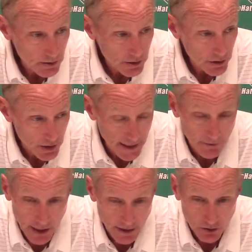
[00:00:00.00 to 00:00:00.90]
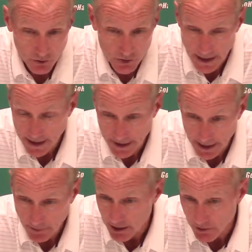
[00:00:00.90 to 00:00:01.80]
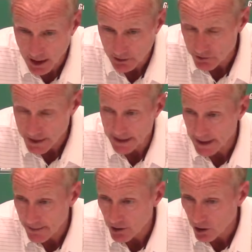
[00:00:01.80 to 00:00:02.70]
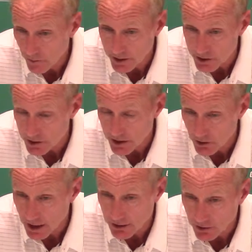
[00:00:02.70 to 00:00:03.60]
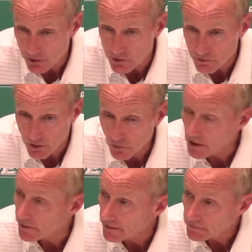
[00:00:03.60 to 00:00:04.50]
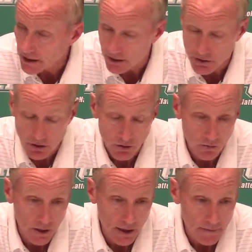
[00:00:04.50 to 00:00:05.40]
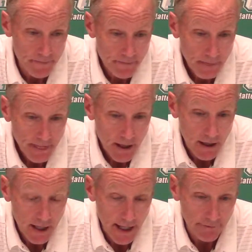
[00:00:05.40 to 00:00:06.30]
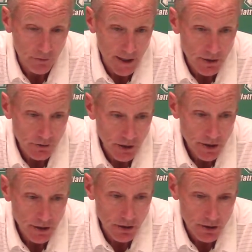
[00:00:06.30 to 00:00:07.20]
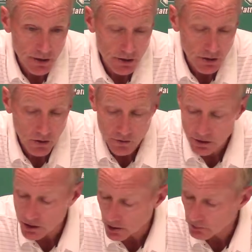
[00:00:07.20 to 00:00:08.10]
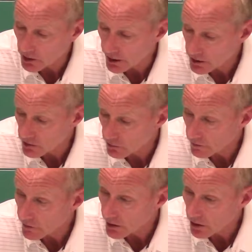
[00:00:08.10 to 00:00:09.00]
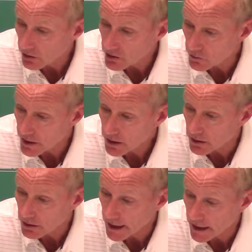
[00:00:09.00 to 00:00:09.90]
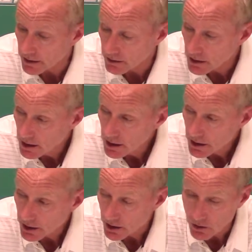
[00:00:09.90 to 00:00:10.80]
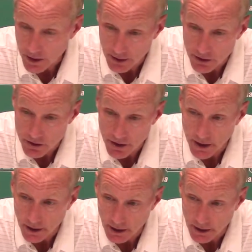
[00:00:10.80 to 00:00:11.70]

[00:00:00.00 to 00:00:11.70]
you never like to lose any game. You never like to lose game at home, and you certainly don't like to lose homecoming. And so I have great trust in our assistant coaches and our players to work very hard this week and get this thing